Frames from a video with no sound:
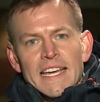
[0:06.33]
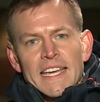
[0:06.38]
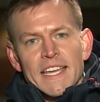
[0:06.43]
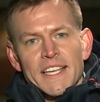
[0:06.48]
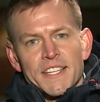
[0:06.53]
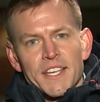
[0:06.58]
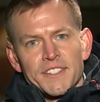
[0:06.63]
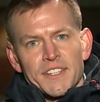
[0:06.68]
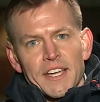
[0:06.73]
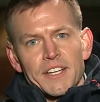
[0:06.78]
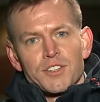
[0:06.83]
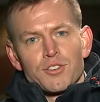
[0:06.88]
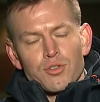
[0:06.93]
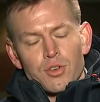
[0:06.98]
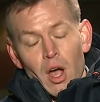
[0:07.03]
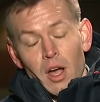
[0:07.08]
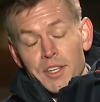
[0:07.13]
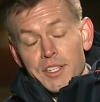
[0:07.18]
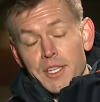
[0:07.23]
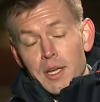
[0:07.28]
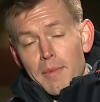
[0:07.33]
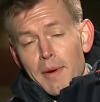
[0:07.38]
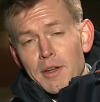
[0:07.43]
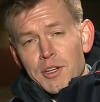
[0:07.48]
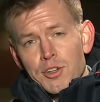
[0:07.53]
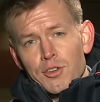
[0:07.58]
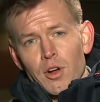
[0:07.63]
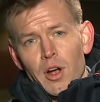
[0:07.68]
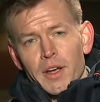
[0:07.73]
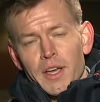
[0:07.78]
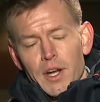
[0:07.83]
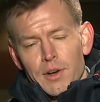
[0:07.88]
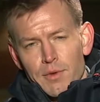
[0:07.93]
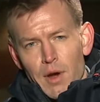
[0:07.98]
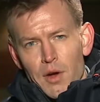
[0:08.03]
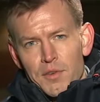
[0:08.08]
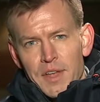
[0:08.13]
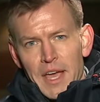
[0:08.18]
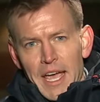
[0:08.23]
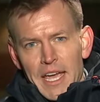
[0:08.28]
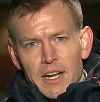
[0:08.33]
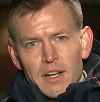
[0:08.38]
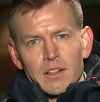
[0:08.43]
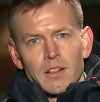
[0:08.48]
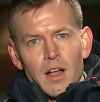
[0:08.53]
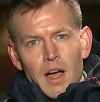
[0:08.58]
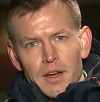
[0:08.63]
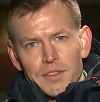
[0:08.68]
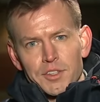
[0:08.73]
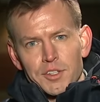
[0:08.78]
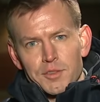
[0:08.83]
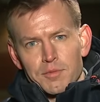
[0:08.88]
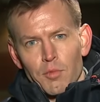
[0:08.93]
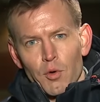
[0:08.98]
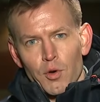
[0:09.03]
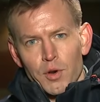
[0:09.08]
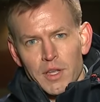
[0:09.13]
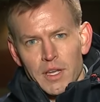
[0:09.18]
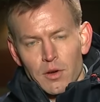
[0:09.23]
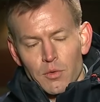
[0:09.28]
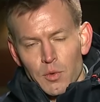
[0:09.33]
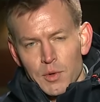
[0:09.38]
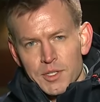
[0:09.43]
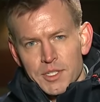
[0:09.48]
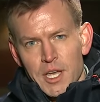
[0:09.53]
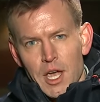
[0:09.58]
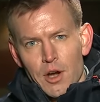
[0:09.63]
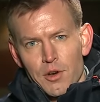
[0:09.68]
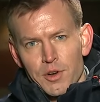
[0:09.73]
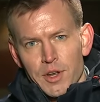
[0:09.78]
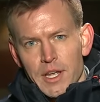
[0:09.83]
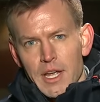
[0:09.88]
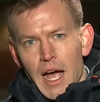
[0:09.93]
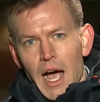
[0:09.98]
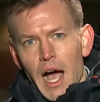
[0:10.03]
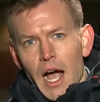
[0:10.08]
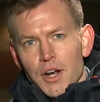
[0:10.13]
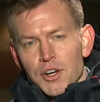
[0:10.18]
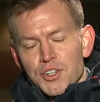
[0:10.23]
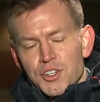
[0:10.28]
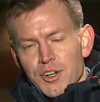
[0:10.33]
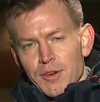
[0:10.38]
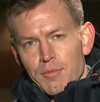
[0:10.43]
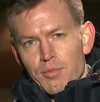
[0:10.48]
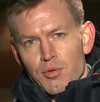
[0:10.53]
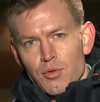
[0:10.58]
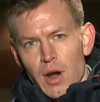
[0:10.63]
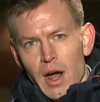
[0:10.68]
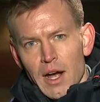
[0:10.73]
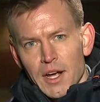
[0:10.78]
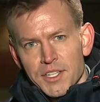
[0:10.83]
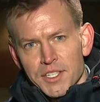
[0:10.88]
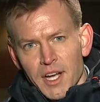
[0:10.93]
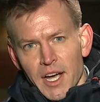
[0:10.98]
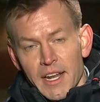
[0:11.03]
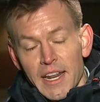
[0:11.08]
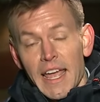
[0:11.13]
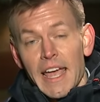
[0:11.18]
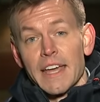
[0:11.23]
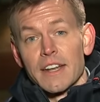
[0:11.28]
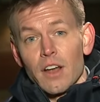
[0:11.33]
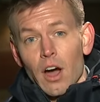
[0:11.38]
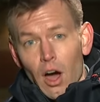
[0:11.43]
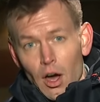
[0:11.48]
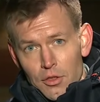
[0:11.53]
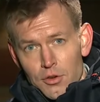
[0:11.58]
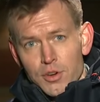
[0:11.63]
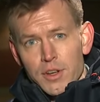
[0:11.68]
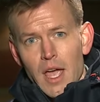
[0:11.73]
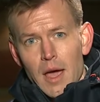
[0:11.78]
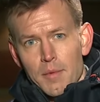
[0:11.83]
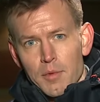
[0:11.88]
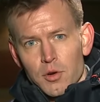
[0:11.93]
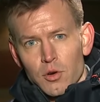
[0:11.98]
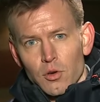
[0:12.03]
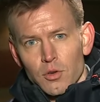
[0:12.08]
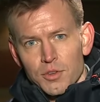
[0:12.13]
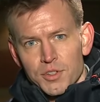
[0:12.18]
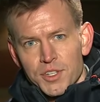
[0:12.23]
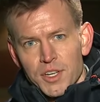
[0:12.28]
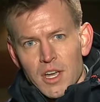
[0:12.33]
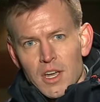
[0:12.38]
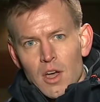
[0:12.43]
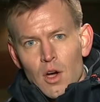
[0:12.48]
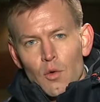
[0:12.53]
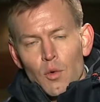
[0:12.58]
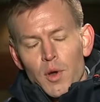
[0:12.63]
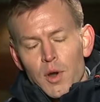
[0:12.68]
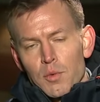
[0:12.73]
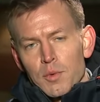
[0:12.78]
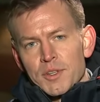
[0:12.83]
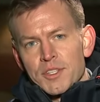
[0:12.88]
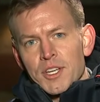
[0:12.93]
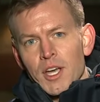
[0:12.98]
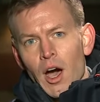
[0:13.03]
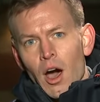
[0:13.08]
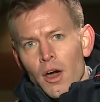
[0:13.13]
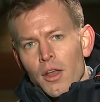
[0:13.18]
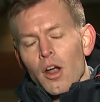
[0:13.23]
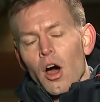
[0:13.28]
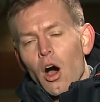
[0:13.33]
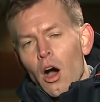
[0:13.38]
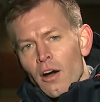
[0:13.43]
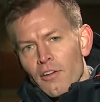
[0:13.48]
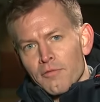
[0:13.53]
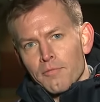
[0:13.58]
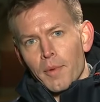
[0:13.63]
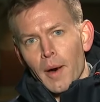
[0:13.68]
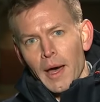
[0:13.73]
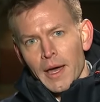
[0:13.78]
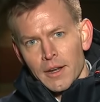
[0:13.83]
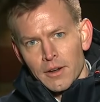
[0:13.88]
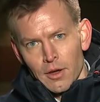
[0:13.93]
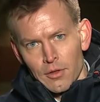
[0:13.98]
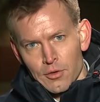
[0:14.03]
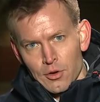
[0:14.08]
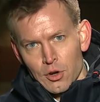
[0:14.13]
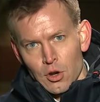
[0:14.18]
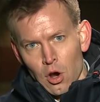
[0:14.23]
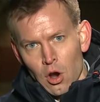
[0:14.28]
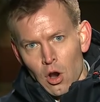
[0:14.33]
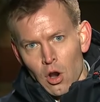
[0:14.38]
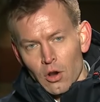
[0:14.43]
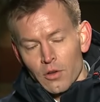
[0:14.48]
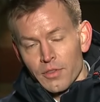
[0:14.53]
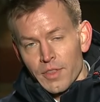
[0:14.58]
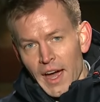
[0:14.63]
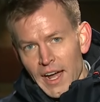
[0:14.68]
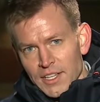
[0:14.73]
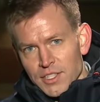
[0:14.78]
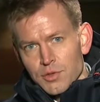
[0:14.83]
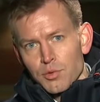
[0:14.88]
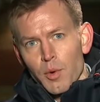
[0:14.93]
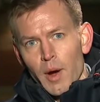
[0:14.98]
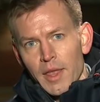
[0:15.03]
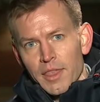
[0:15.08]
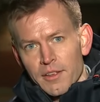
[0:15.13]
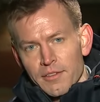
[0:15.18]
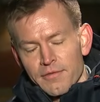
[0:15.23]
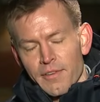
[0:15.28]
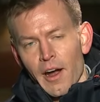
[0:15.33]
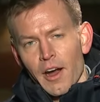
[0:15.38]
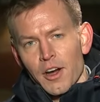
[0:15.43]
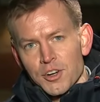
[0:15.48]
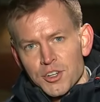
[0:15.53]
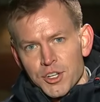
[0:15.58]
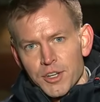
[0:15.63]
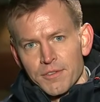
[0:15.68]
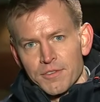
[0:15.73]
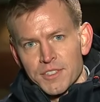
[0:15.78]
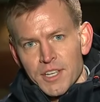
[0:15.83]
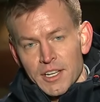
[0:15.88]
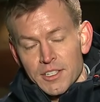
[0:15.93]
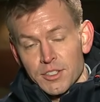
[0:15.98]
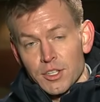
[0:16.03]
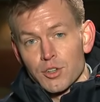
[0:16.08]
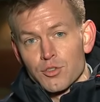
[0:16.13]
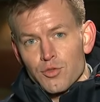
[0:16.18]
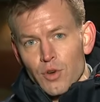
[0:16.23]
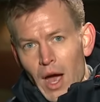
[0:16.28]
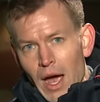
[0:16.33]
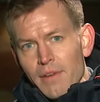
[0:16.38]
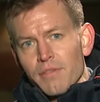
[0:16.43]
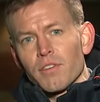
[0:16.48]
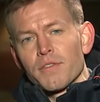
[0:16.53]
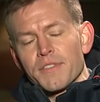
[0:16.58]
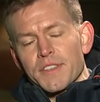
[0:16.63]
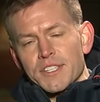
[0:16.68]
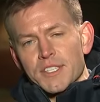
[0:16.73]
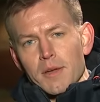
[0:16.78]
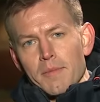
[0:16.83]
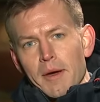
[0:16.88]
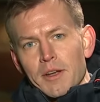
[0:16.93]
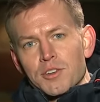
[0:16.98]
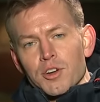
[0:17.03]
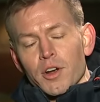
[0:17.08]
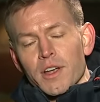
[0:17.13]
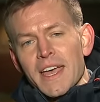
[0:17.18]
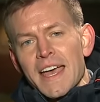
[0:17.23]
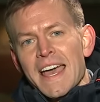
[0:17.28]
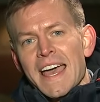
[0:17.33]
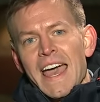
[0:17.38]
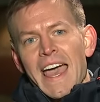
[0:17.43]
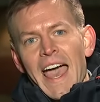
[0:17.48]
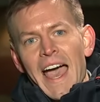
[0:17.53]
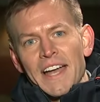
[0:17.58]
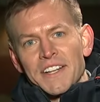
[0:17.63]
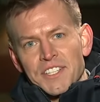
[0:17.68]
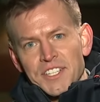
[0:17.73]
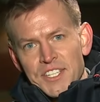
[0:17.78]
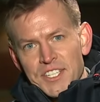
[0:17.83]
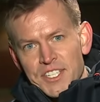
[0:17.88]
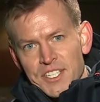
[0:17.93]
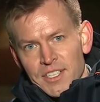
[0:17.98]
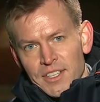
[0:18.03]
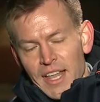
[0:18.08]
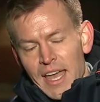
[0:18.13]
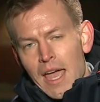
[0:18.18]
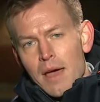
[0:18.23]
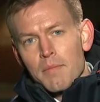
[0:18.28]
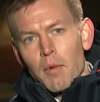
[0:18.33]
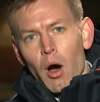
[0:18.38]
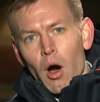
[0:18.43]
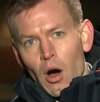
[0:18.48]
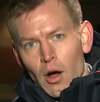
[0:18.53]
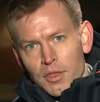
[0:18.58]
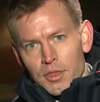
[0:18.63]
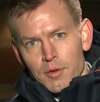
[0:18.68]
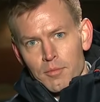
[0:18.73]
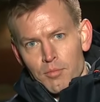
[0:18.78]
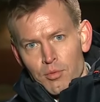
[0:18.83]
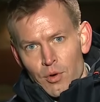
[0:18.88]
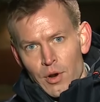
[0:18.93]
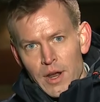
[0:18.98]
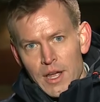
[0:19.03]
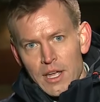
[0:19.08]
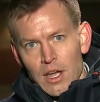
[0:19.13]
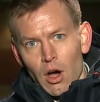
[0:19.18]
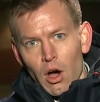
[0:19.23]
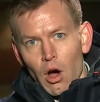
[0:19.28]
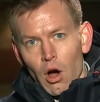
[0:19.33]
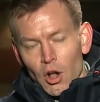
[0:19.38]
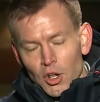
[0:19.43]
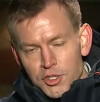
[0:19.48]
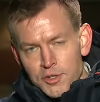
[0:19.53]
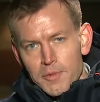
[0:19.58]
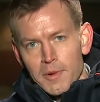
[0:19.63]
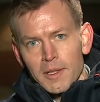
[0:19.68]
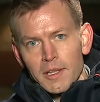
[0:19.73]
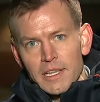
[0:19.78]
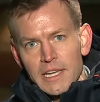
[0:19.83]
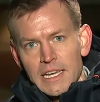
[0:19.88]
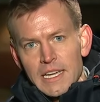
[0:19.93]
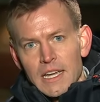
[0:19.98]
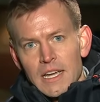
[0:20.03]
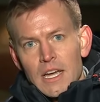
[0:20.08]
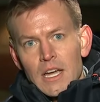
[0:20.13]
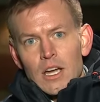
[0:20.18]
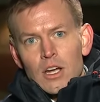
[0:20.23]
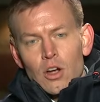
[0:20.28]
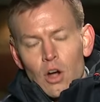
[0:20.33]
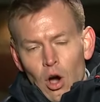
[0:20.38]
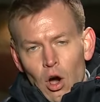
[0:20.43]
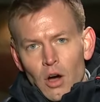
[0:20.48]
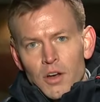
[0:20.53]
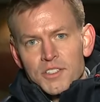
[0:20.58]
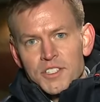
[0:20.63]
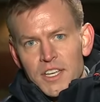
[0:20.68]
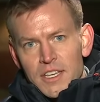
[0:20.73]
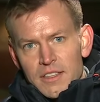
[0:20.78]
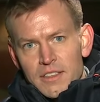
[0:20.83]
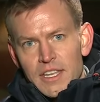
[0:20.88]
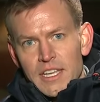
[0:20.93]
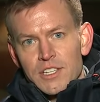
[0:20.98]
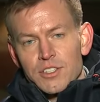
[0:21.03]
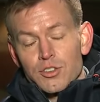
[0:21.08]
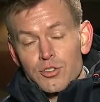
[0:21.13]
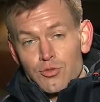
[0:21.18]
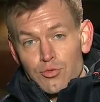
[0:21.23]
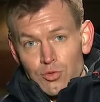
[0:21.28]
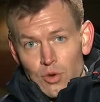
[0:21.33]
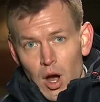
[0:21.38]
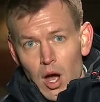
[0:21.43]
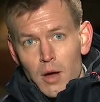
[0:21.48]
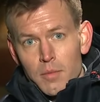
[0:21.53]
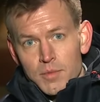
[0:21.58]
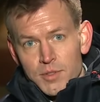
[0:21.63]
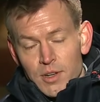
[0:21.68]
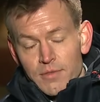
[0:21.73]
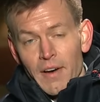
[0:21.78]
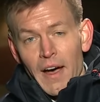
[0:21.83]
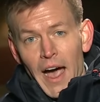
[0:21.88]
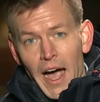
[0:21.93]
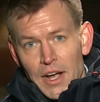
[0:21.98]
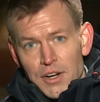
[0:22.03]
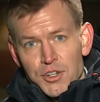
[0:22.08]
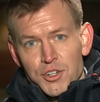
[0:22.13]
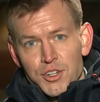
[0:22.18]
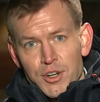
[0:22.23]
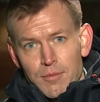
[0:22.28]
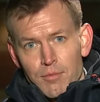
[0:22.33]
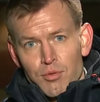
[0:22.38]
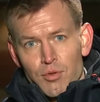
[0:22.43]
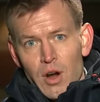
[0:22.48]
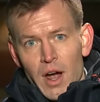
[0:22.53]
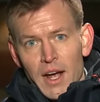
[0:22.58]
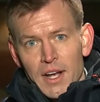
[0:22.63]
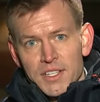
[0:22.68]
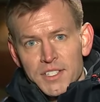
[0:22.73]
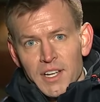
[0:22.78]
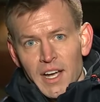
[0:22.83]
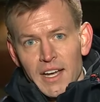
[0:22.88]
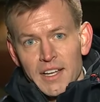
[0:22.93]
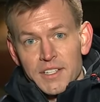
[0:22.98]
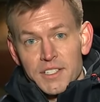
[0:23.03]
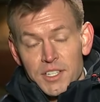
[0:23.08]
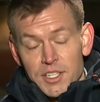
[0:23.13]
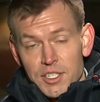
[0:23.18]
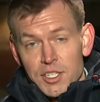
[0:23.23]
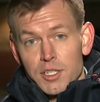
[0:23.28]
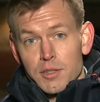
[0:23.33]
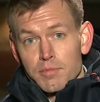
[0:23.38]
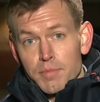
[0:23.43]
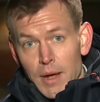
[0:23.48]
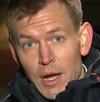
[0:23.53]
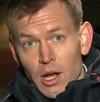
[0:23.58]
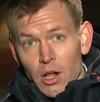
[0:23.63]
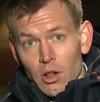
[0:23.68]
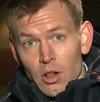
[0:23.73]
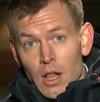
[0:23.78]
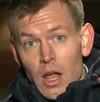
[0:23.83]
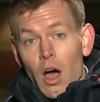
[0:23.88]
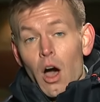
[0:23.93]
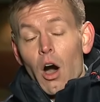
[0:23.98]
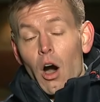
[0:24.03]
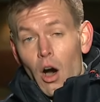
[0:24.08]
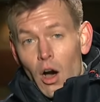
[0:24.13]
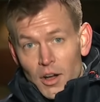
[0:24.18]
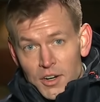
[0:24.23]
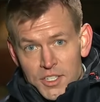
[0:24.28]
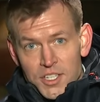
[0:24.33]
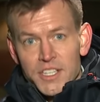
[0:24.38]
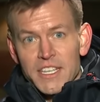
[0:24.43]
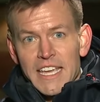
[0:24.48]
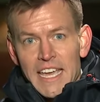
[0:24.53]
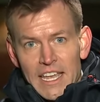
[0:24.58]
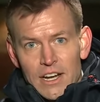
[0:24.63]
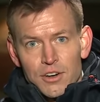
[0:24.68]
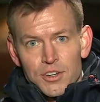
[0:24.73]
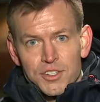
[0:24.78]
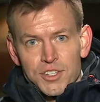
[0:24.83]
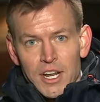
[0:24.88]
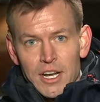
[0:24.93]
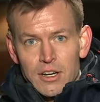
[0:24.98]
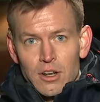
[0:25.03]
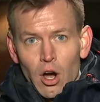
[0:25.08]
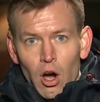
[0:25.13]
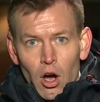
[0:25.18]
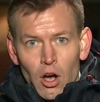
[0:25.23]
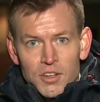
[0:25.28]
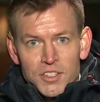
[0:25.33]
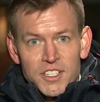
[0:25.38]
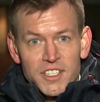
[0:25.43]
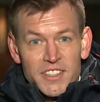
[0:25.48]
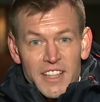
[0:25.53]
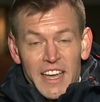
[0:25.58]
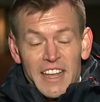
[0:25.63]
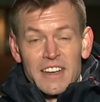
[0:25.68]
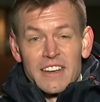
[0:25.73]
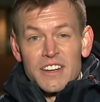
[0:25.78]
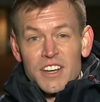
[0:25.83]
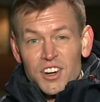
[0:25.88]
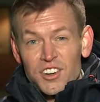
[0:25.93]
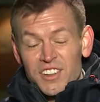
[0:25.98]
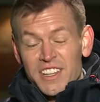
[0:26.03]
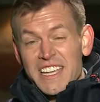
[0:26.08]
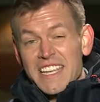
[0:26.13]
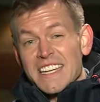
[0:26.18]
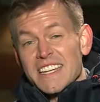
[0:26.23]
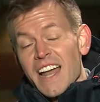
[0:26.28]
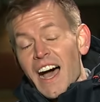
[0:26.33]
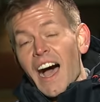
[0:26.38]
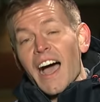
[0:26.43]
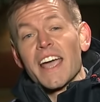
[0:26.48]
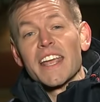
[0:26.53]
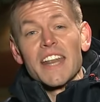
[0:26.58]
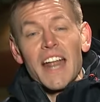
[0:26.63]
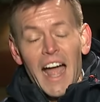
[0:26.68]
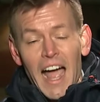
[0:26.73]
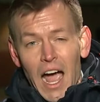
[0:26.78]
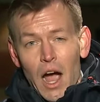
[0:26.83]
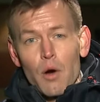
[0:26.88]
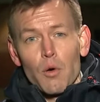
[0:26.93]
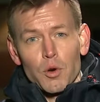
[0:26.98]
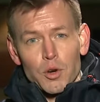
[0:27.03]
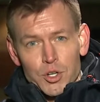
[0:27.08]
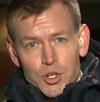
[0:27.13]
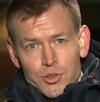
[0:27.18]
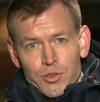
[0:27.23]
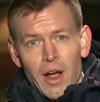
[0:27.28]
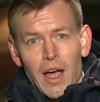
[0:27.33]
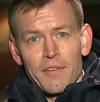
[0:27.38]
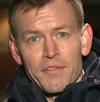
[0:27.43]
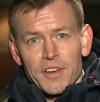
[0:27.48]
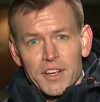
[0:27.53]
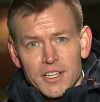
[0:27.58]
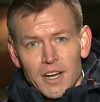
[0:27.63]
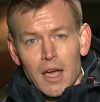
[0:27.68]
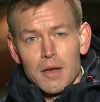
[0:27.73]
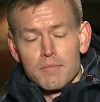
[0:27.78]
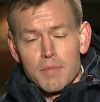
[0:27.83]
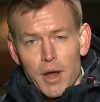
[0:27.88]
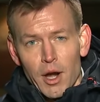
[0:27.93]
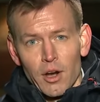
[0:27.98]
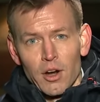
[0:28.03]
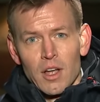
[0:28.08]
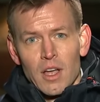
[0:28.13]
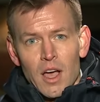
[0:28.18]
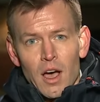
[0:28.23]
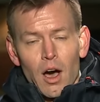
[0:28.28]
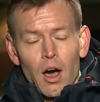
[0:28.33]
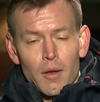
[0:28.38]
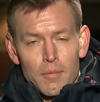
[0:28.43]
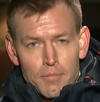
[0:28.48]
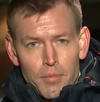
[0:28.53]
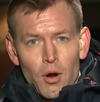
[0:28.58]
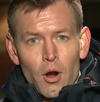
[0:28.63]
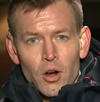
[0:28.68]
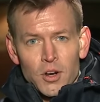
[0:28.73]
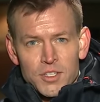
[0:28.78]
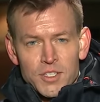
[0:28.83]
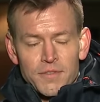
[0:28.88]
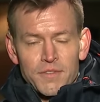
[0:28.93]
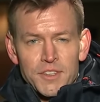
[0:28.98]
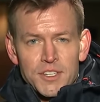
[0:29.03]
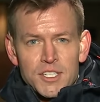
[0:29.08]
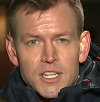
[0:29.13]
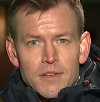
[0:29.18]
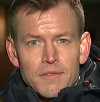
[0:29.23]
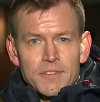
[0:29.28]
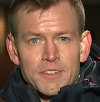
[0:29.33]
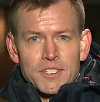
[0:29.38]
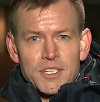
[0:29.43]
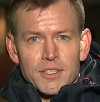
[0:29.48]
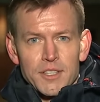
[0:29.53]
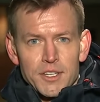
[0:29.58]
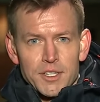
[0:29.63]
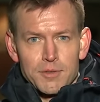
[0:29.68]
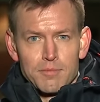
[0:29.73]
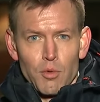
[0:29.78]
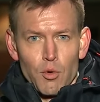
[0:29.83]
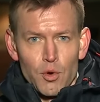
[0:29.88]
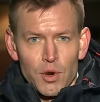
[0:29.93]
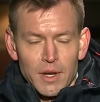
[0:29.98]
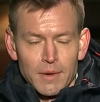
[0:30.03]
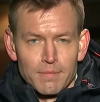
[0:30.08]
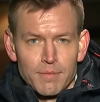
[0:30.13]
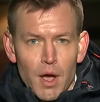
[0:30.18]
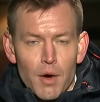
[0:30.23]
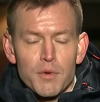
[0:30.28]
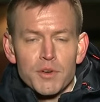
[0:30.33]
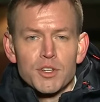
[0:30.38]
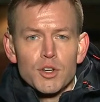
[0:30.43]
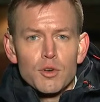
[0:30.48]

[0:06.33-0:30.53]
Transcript: He says a, tr a semi-truck at around eight o'clock this morning was carrying hydrogen peroxide and other chemicals when it was cut off by another car. That's when the fire chief says the driver of the semi-truck had to slam on the brake, ultimately causing these drums of hydrogen peroxide to spill onto the interstate, causing that nearly nine hour traffic nightmare on parts of the Stevenson this morning. Now, we